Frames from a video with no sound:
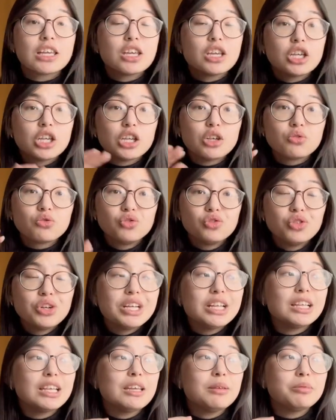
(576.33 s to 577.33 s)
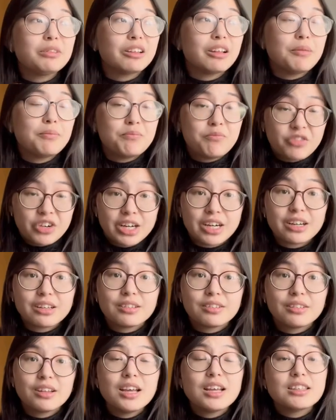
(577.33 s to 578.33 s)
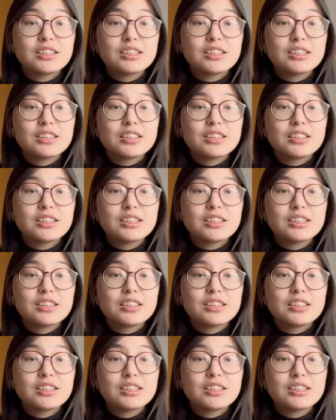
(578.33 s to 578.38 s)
He really subverts